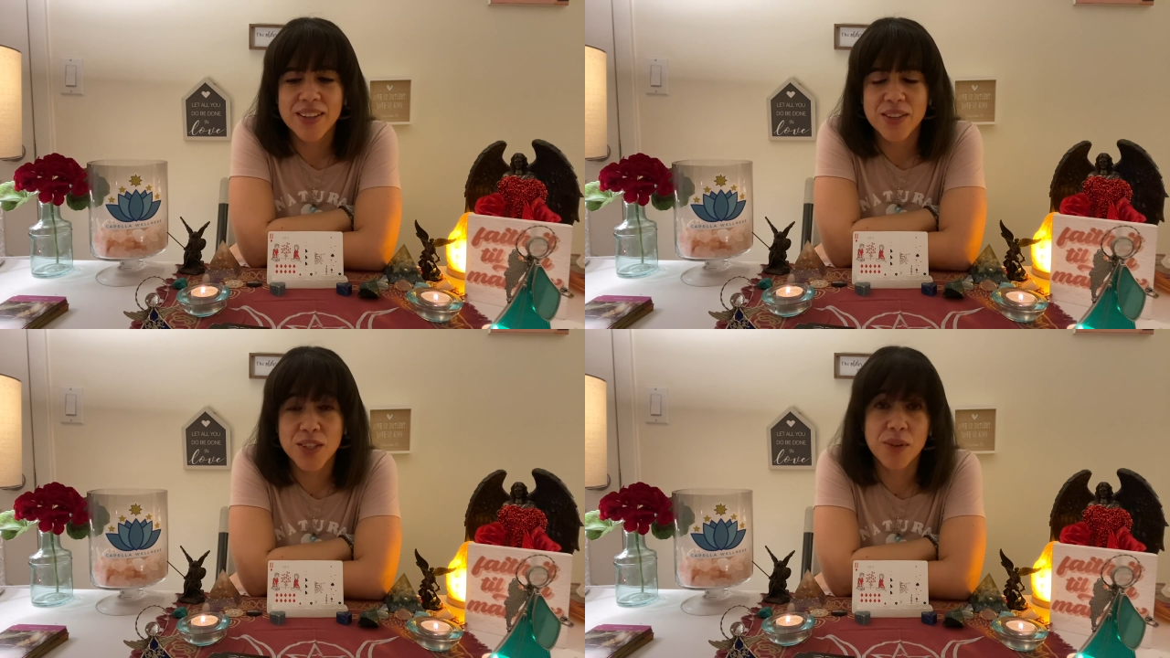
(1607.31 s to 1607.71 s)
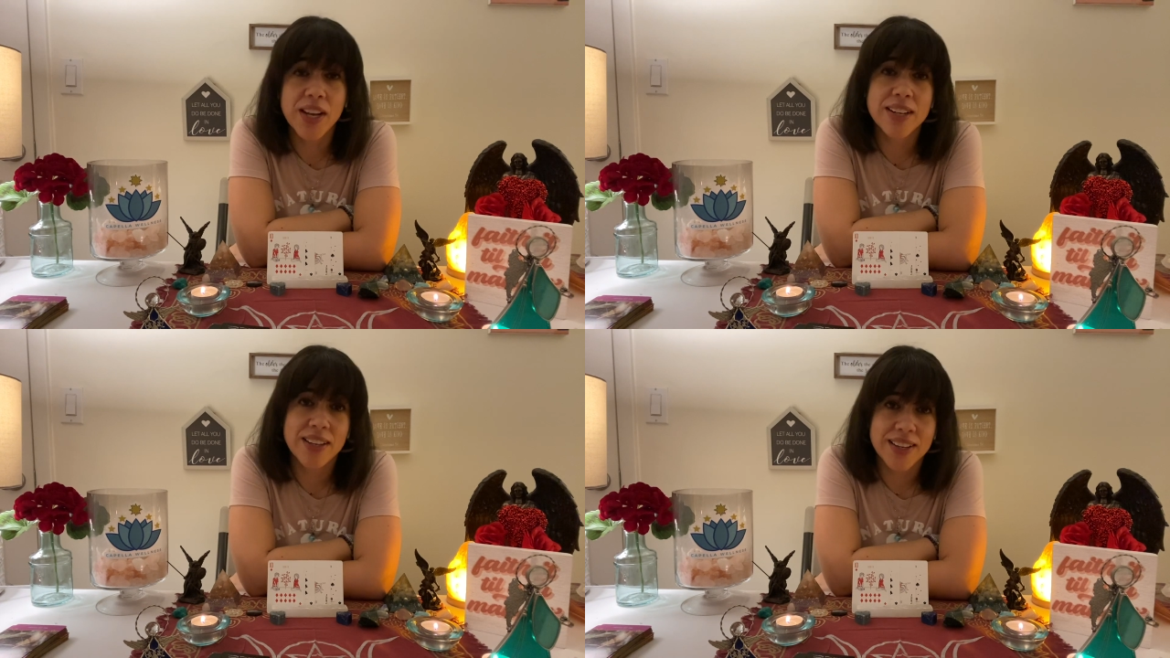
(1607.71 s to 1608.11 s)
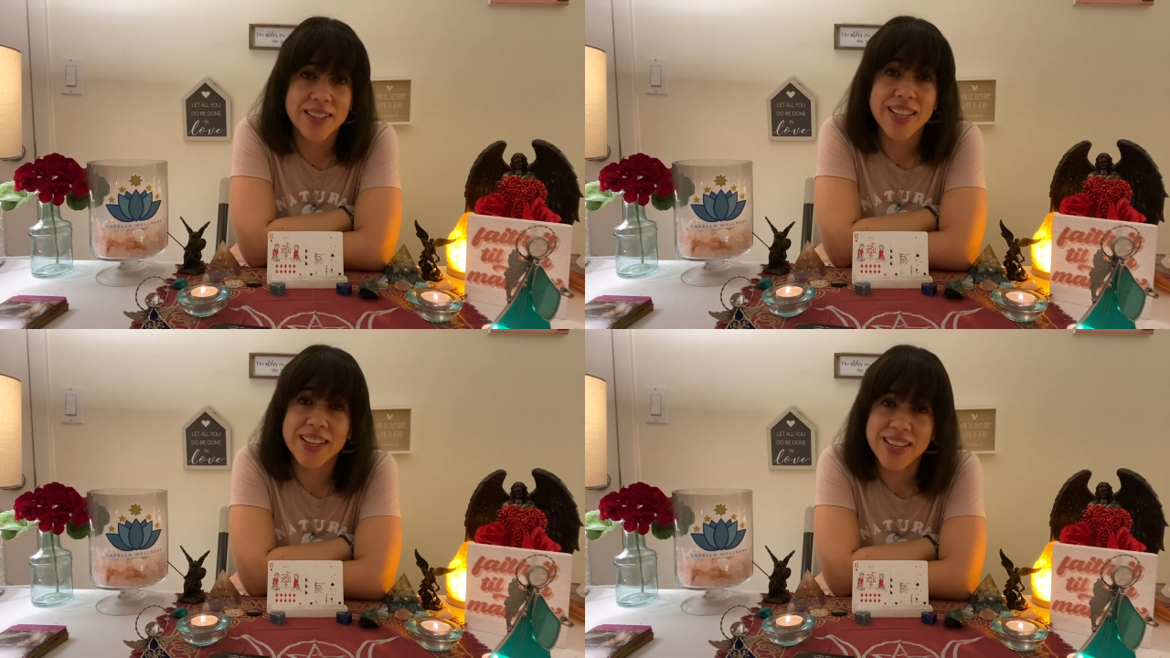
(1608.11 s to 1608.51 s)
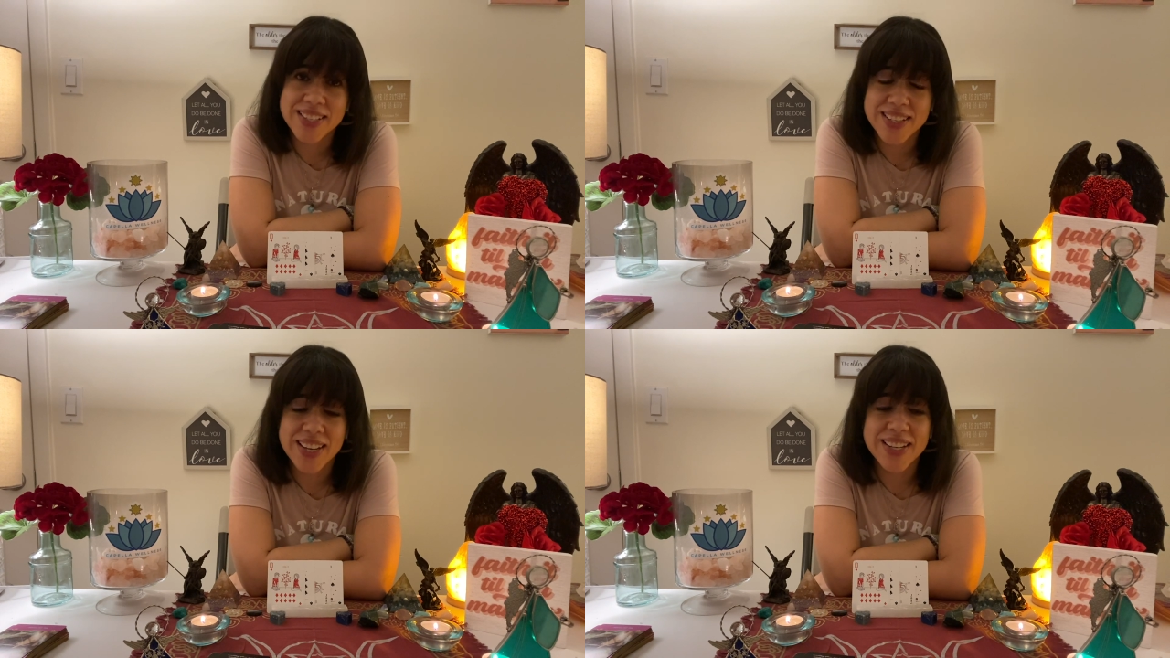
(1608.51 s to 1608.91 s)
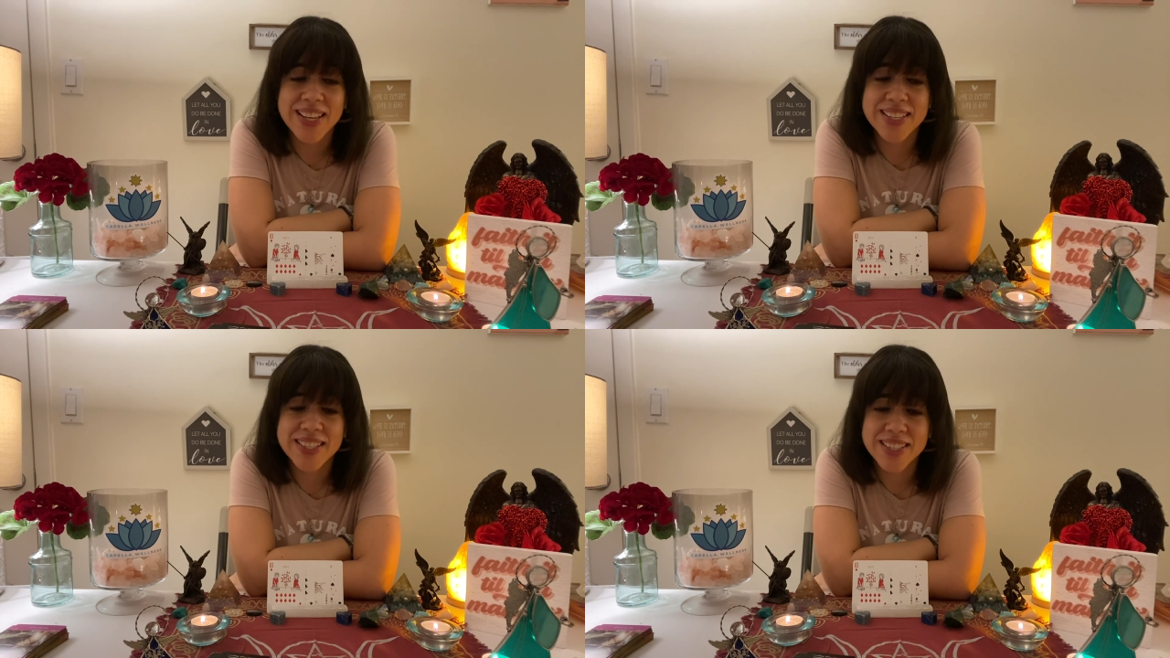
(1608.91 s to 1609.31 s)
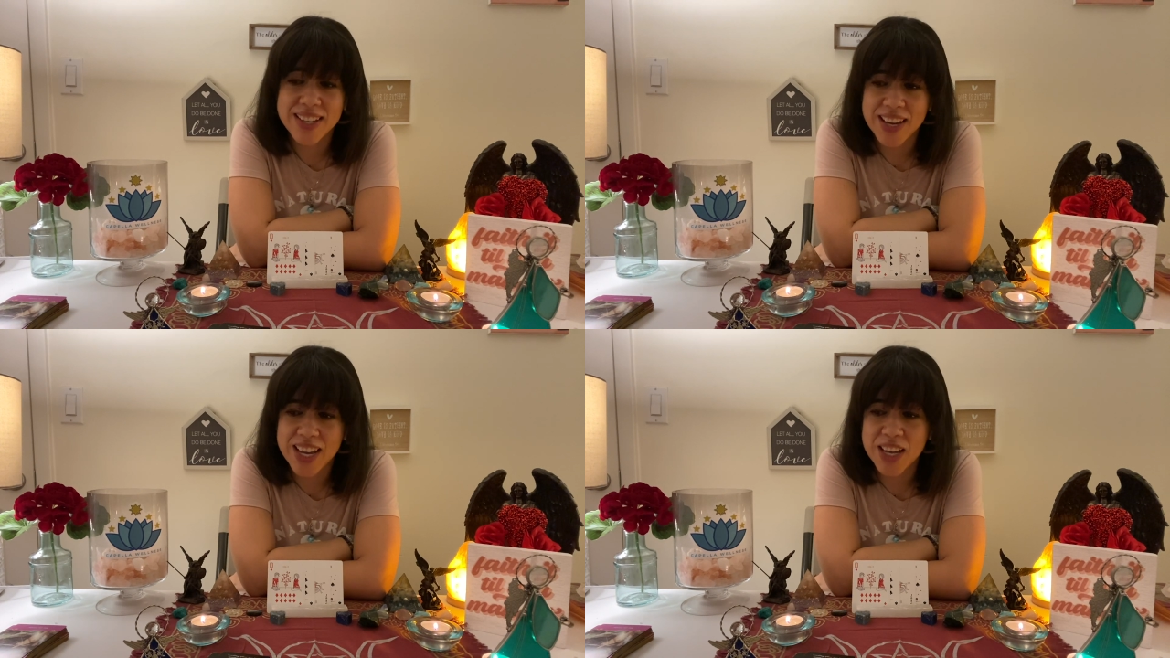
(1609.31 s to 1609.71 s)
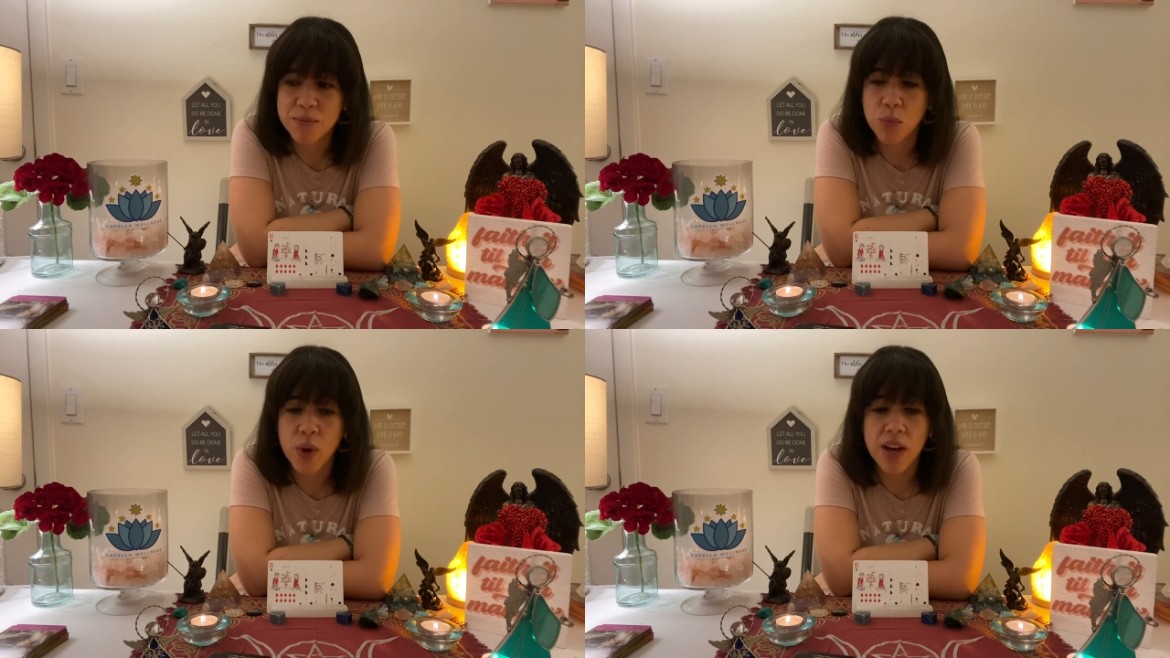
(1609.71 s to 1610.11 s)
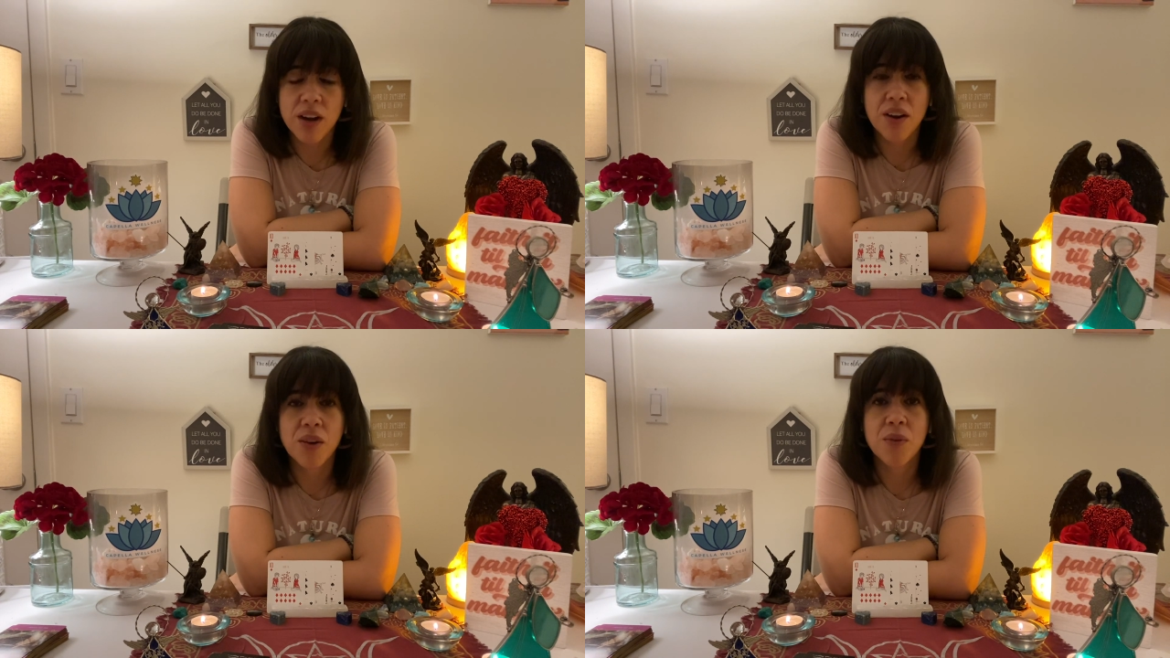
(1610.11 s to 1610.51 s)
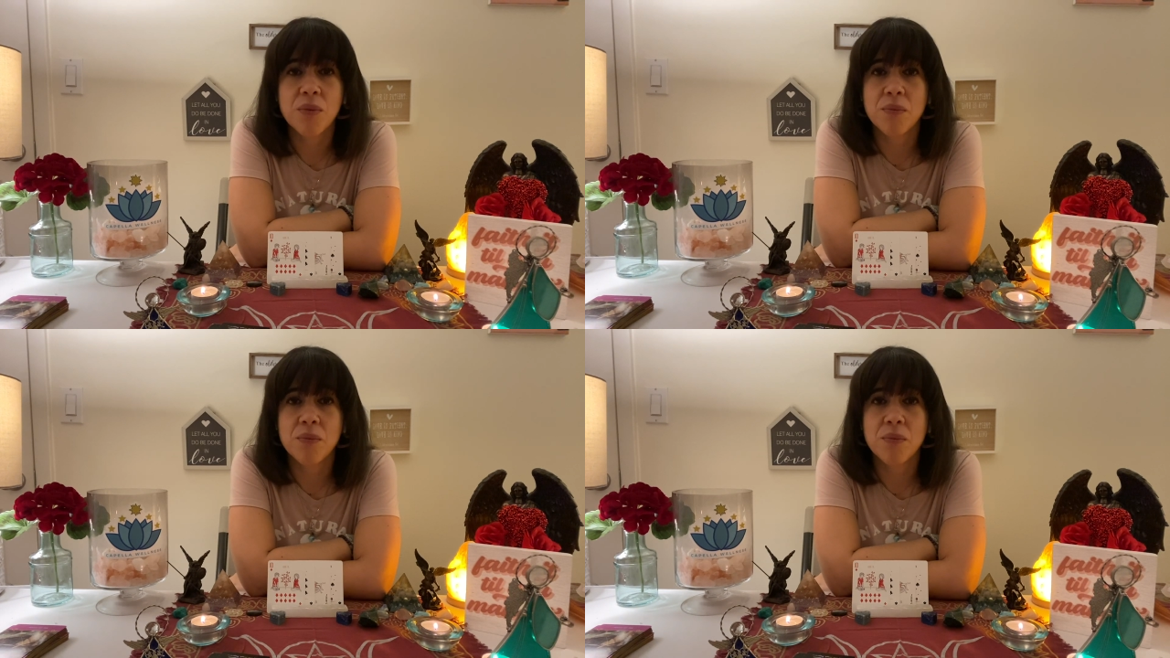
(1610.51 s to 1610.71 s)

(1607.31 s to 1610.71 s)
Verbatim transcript: So at night, like I said, it's the time where